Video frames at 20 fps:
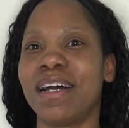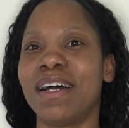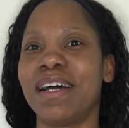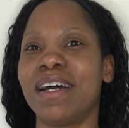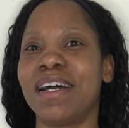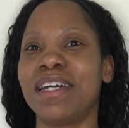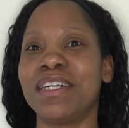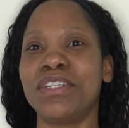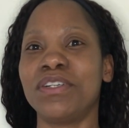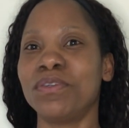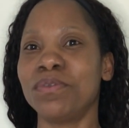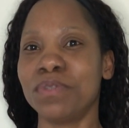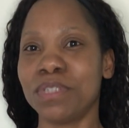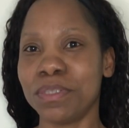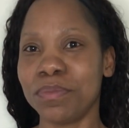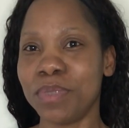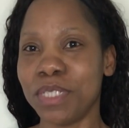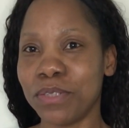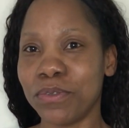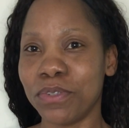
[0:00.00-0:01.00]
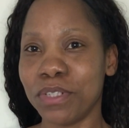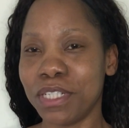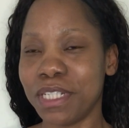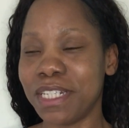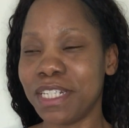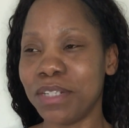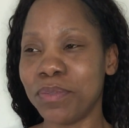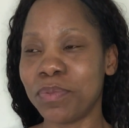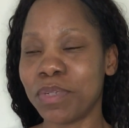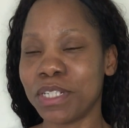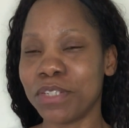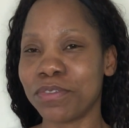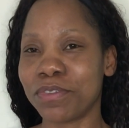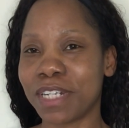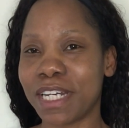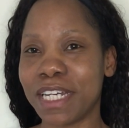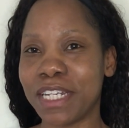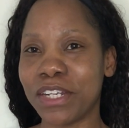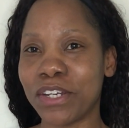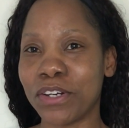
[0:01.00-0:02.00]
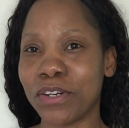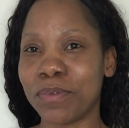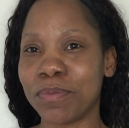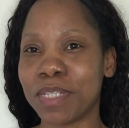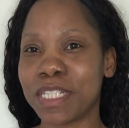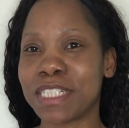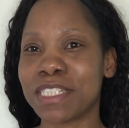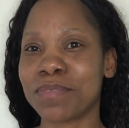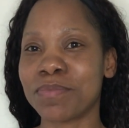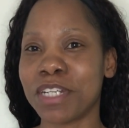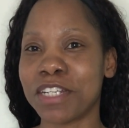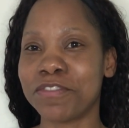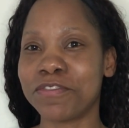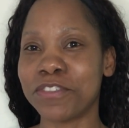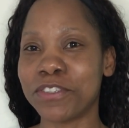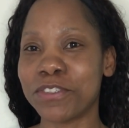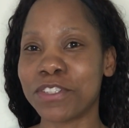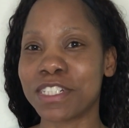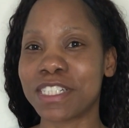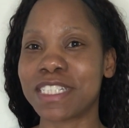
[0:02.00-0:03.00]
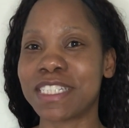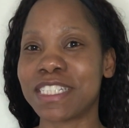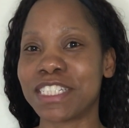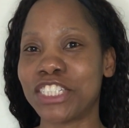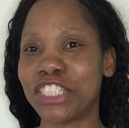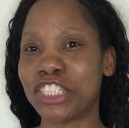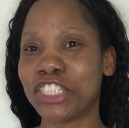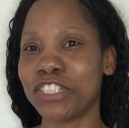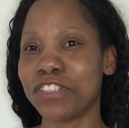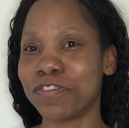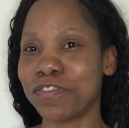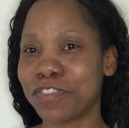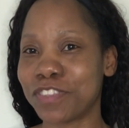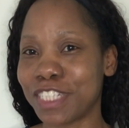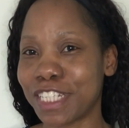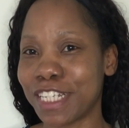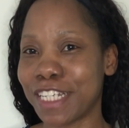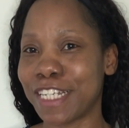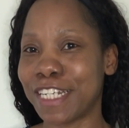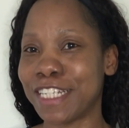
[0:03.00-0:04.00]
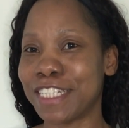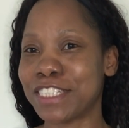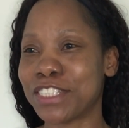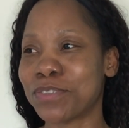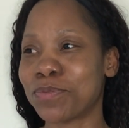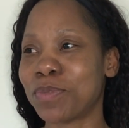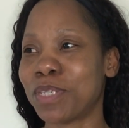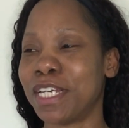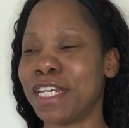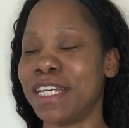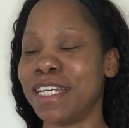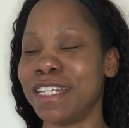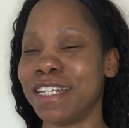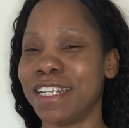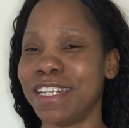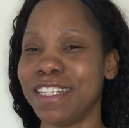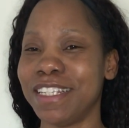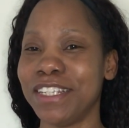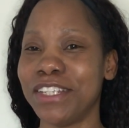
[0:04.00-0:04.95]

I don't want to be owing anybody right now, because my focus has shifted. It's been,